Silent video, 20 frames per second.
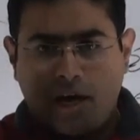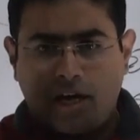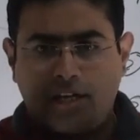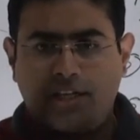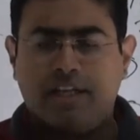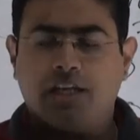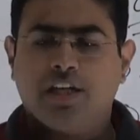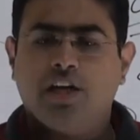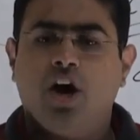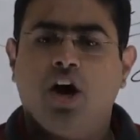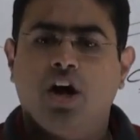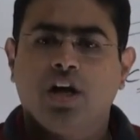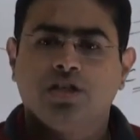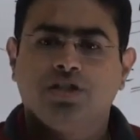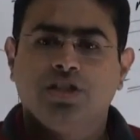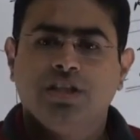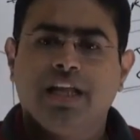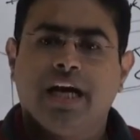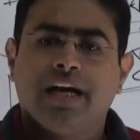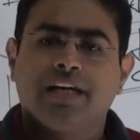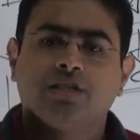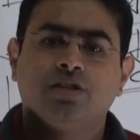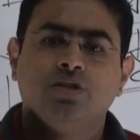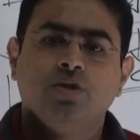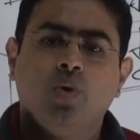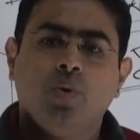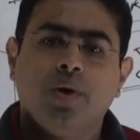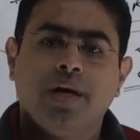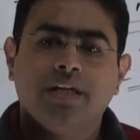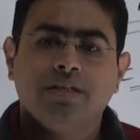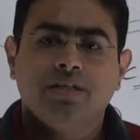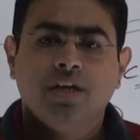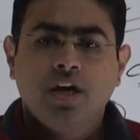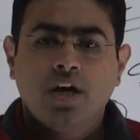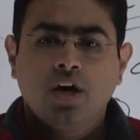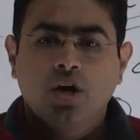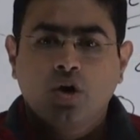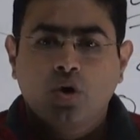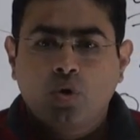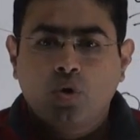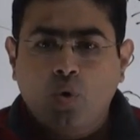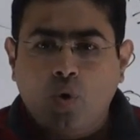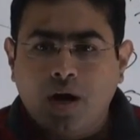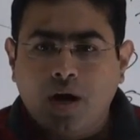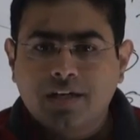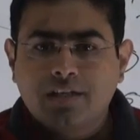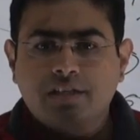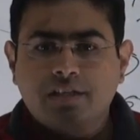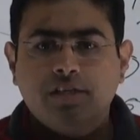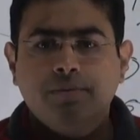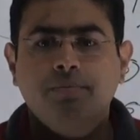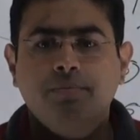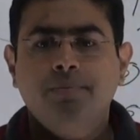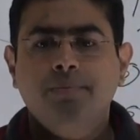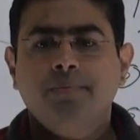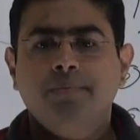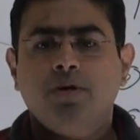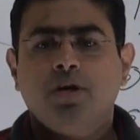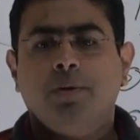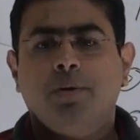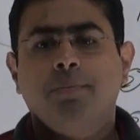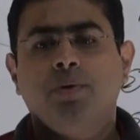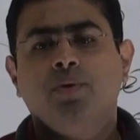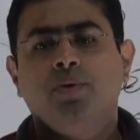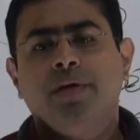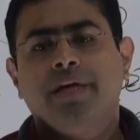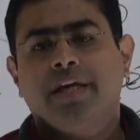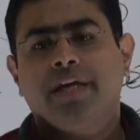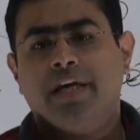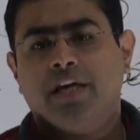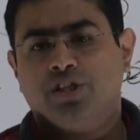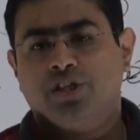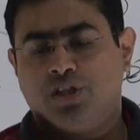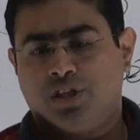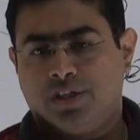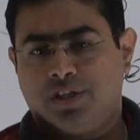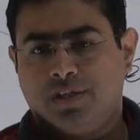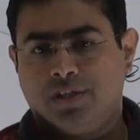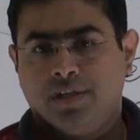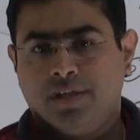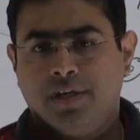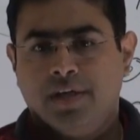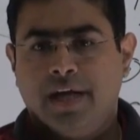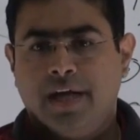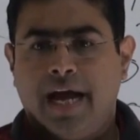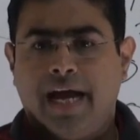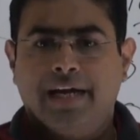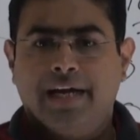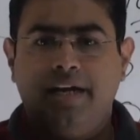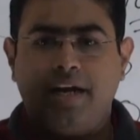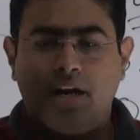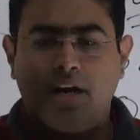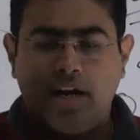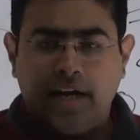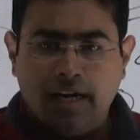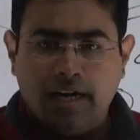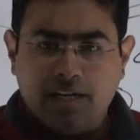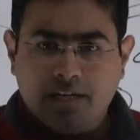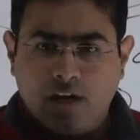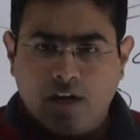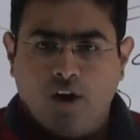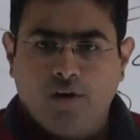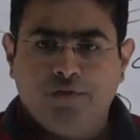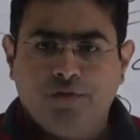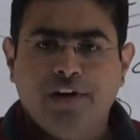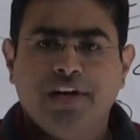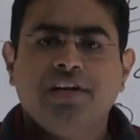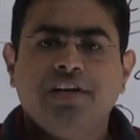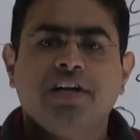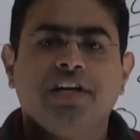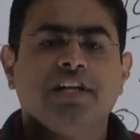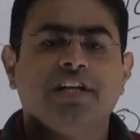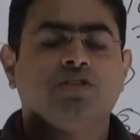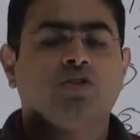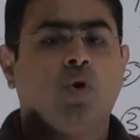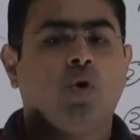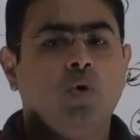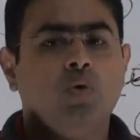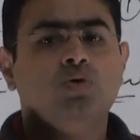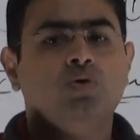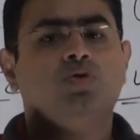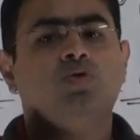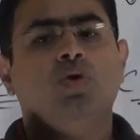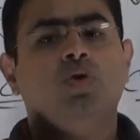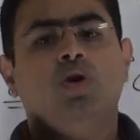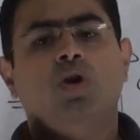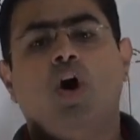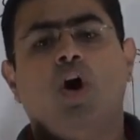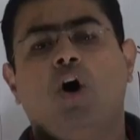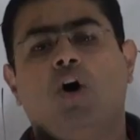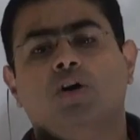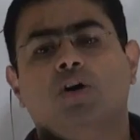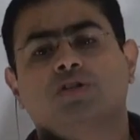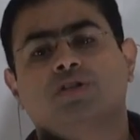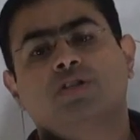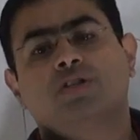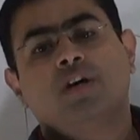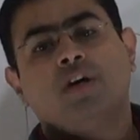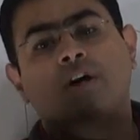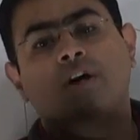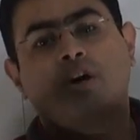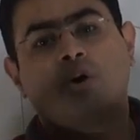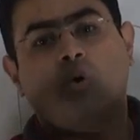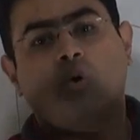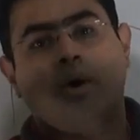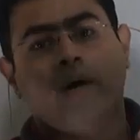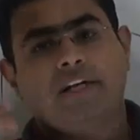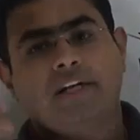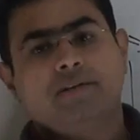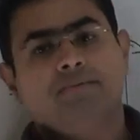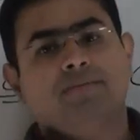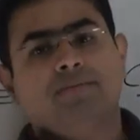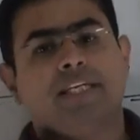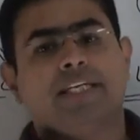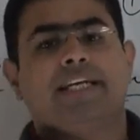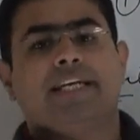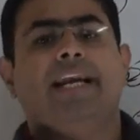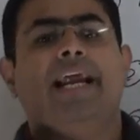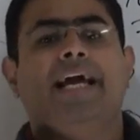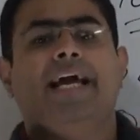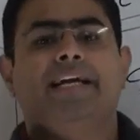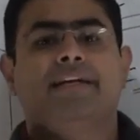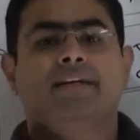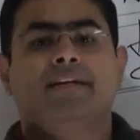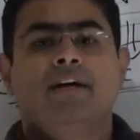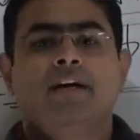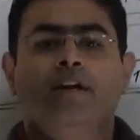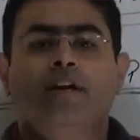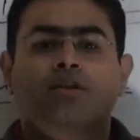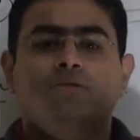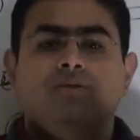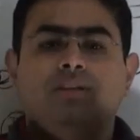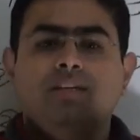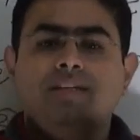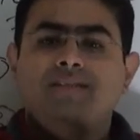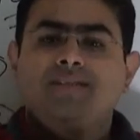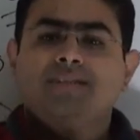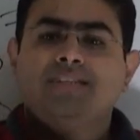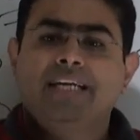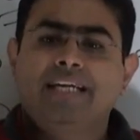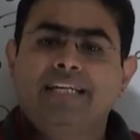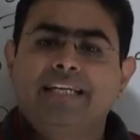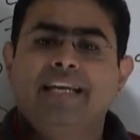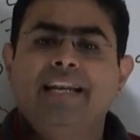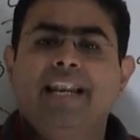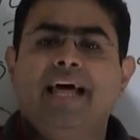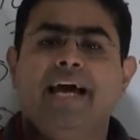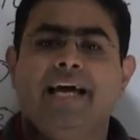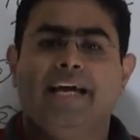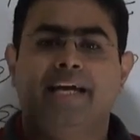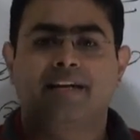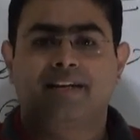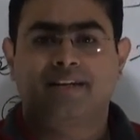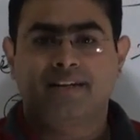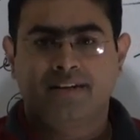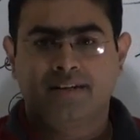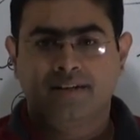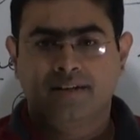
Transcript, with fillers: a technology that is known as quantum communication and it, it it has also launched quantum satellite. Now this satellite